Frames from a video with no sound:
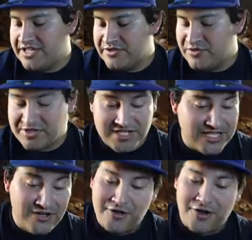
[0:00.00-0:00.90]
It's
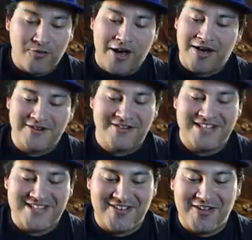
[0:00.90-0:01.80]
still our water.
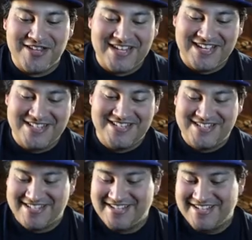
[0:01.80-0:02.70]
That's all it
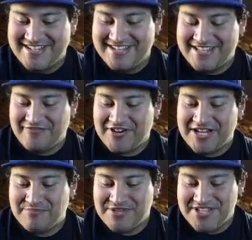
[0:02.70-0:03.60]
is. They forgot
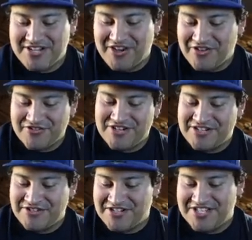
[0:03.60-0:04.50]
to put the other
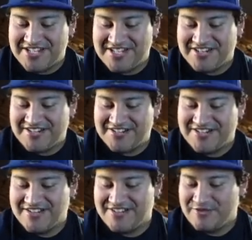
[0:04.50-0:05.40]
energies in here.
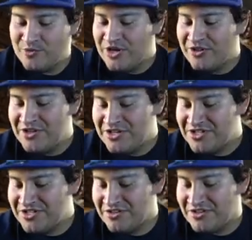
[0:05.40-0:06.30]
What other
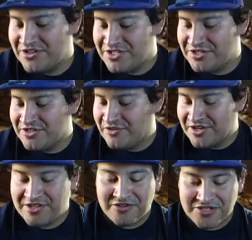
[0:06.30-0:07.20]
energies are there? Is there
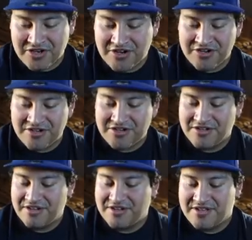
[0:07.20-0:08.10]
okay? There's dark.
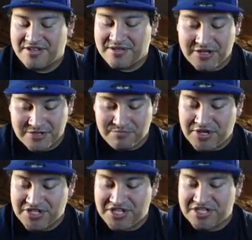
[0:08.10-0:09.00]
There's
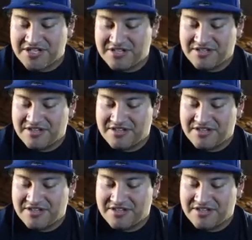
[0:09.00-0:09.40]
butt cheeks.